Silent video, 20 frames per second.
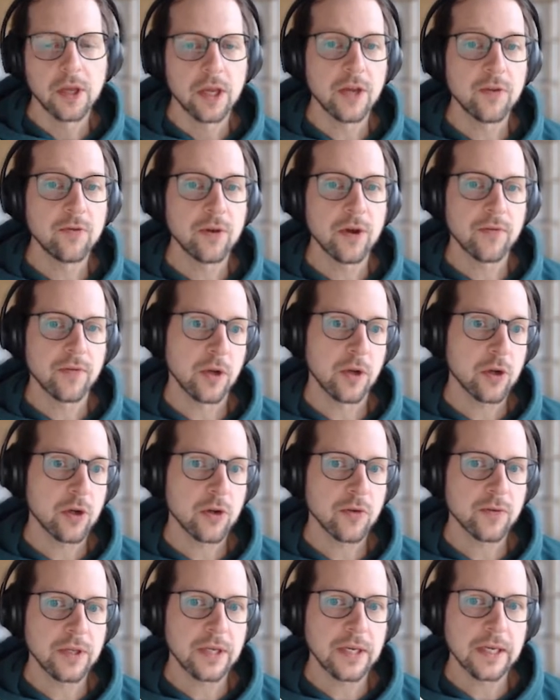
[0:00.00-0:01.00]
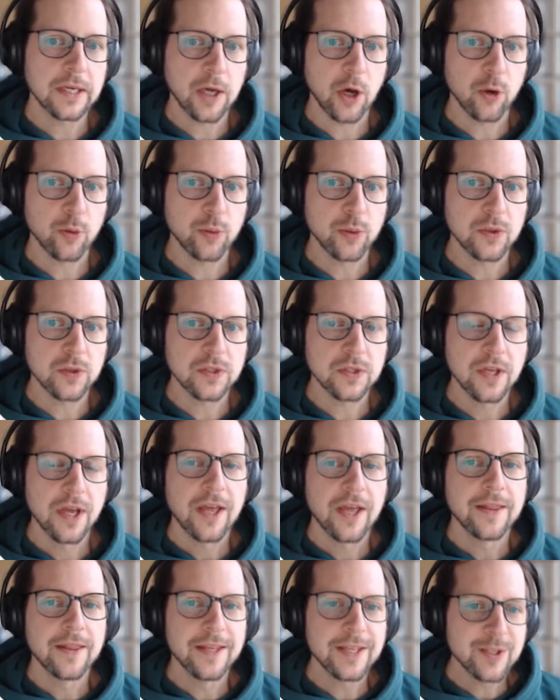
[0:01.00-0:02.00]
If you have a lot of in and outputs,
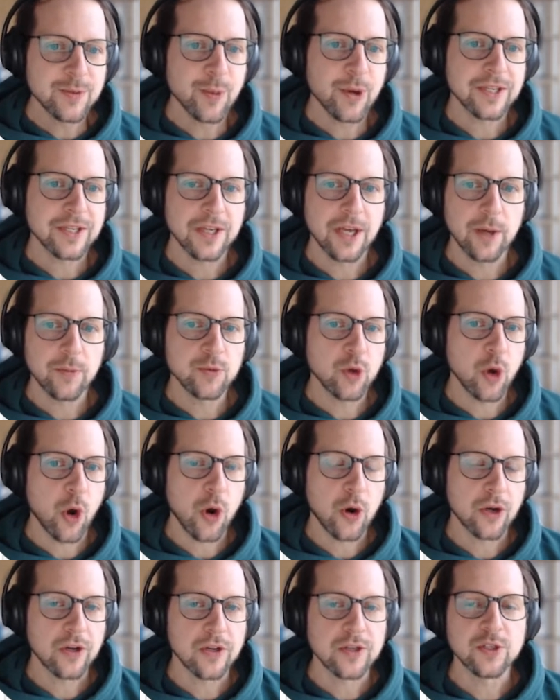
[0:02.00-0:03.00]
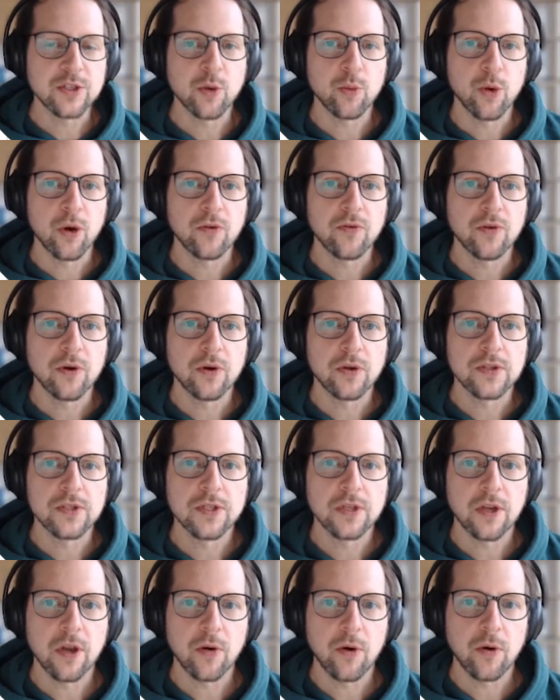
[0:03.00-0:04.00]
this might help to organize your workflow in
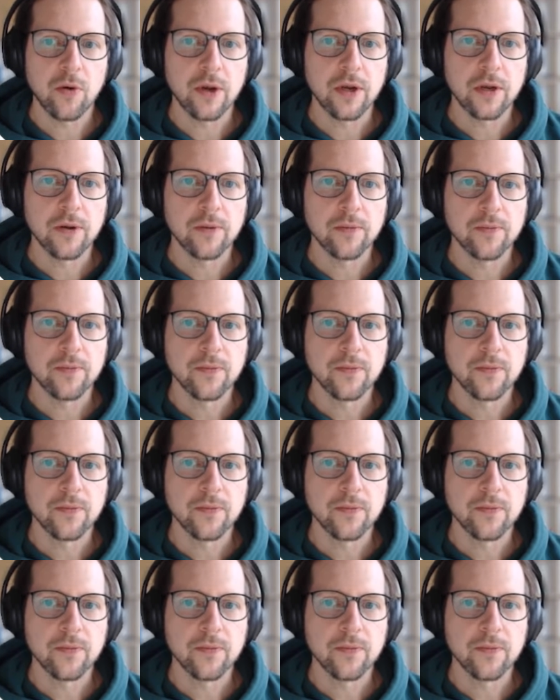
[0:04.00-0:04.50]
Synera Run.